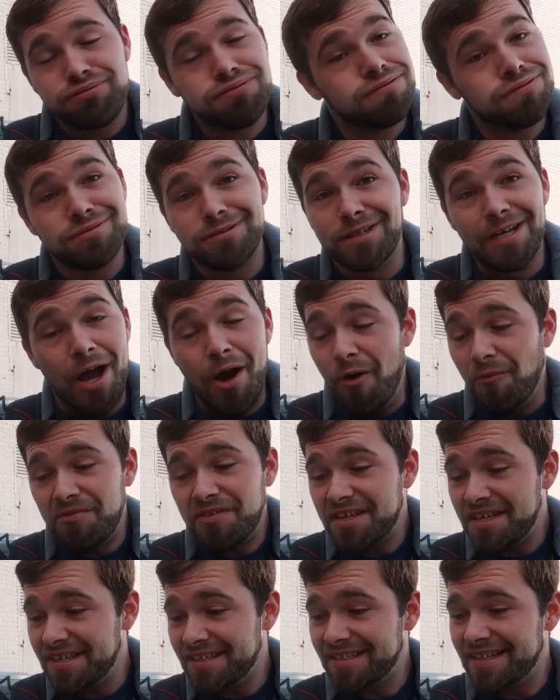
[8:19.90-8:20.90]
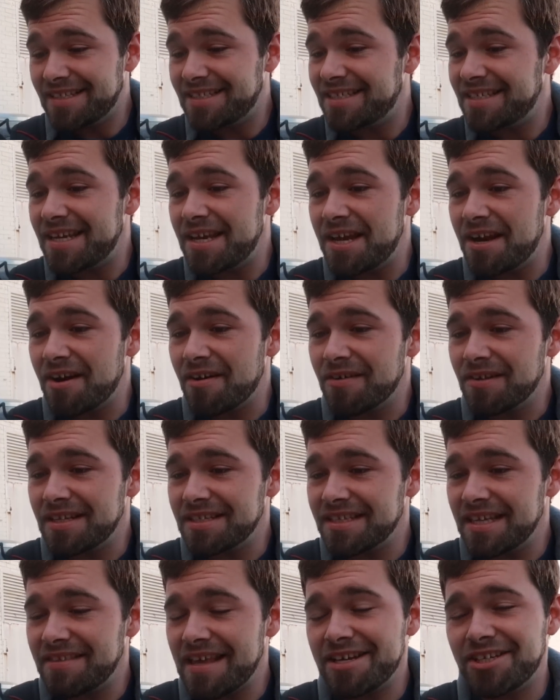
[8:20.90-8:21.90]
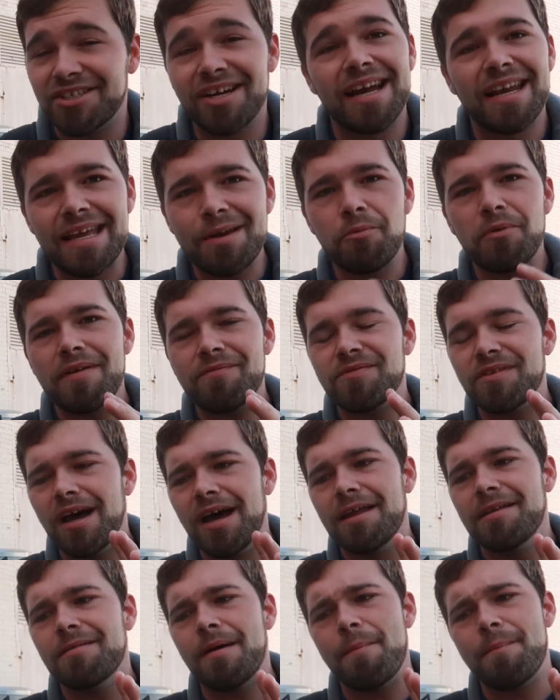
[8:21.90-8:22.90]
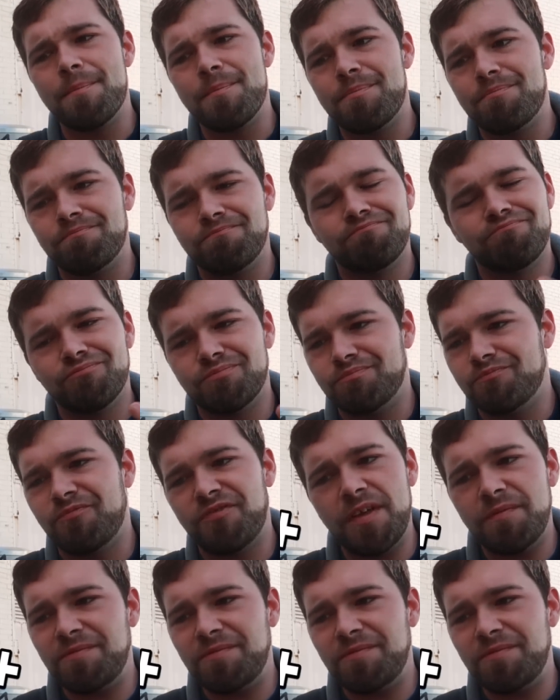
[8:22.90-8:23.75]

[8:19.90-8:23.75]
Hopefully. Let's see here. Let's get that shiny. We've done a